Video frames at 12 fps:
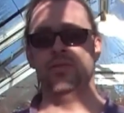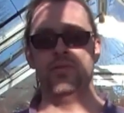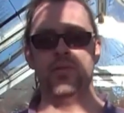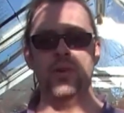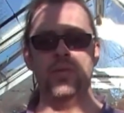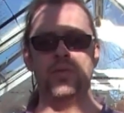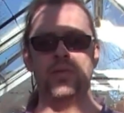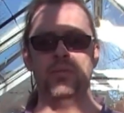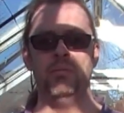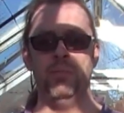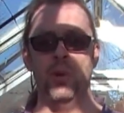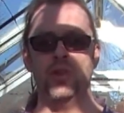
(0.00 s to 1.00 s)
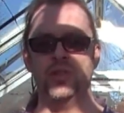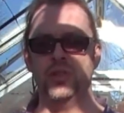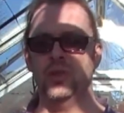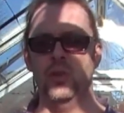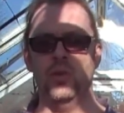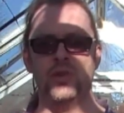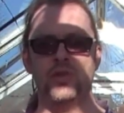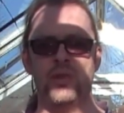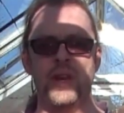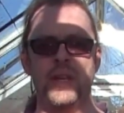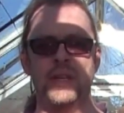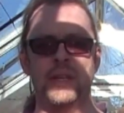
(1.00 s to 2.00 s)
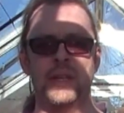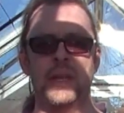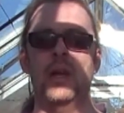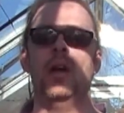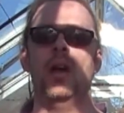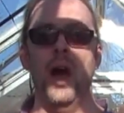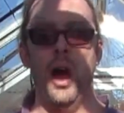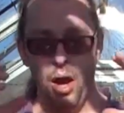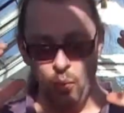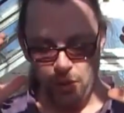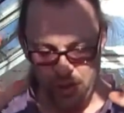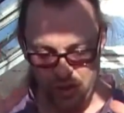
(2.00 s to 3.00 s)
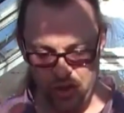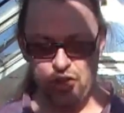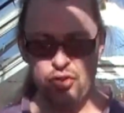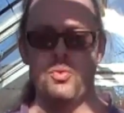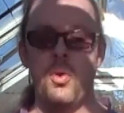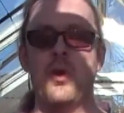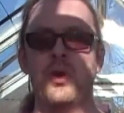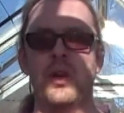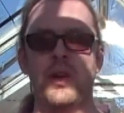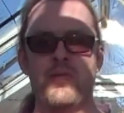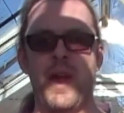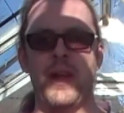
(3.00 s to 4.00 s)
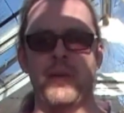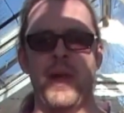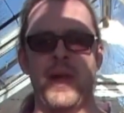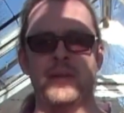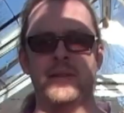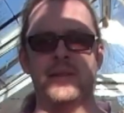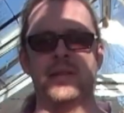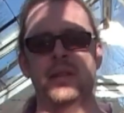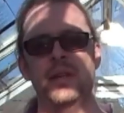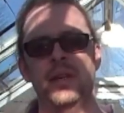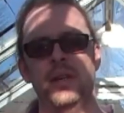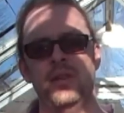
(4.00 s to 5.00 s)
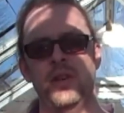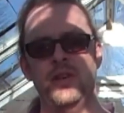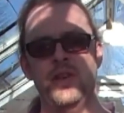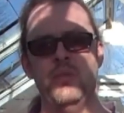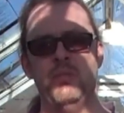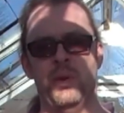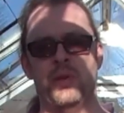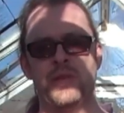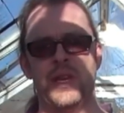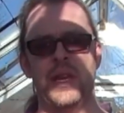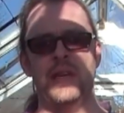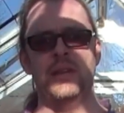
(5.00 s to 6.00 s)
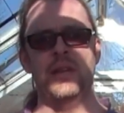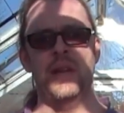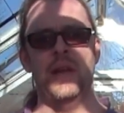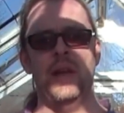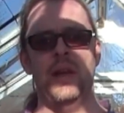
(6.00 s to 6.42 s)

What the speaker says: of fruit, bush or tree, I would strongly recommend that you put in